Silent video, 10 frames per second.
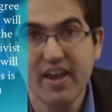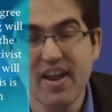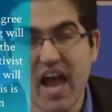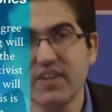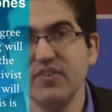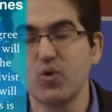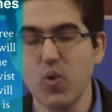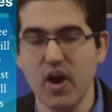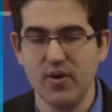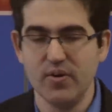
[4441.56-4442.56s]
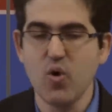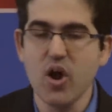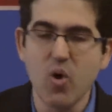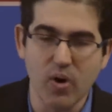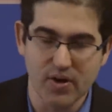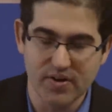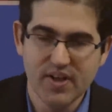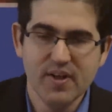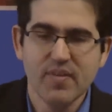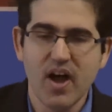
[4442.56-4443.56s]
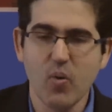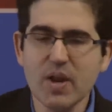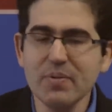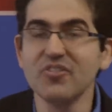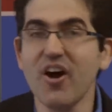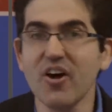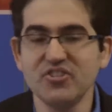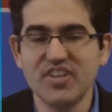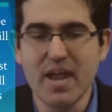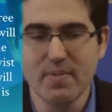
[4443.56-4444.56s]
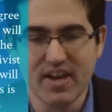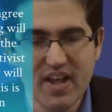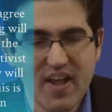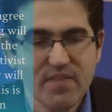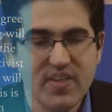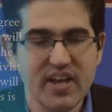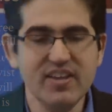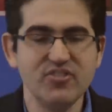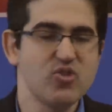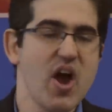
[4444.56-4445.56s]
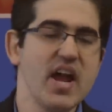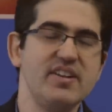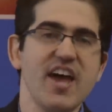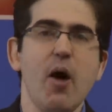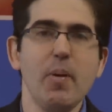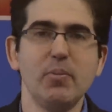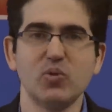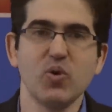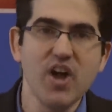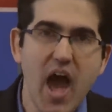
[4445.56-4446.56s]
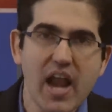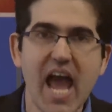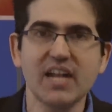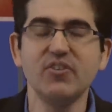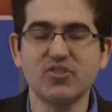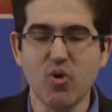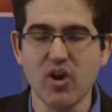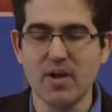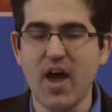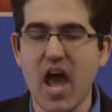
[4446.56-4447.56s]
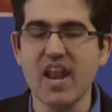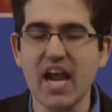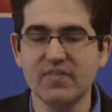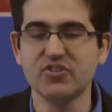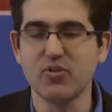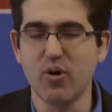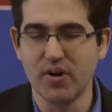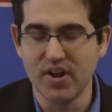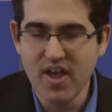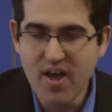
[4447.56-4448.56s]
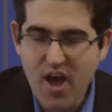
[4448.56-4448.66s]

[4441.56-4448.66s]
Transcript: an activist quote, court. Uh, what a bizarre statement that he's trying to tell people, look, we're not an activist court. I'm not an activist court.